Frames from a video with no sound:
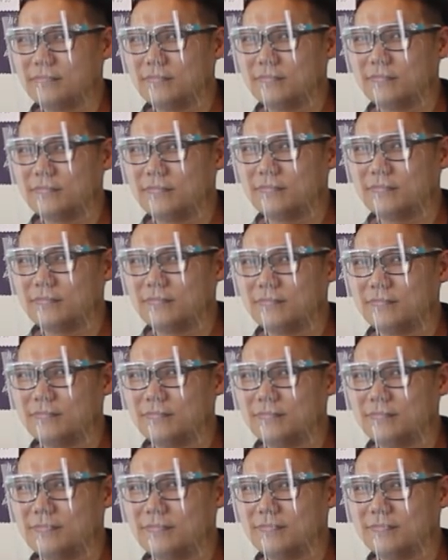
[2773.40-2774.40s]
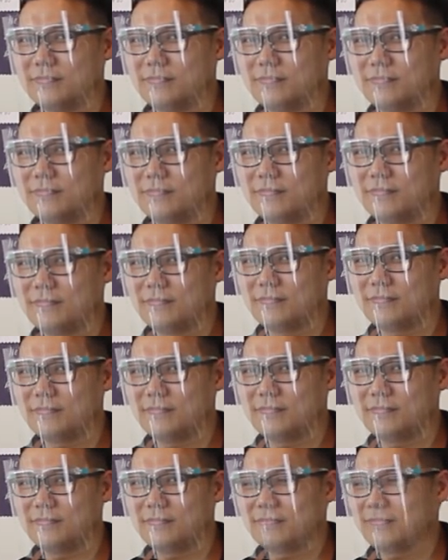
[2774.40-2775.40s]

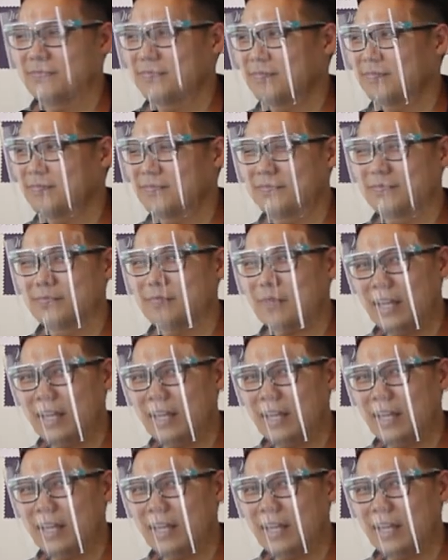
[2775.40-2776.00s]
The person shown says nothing.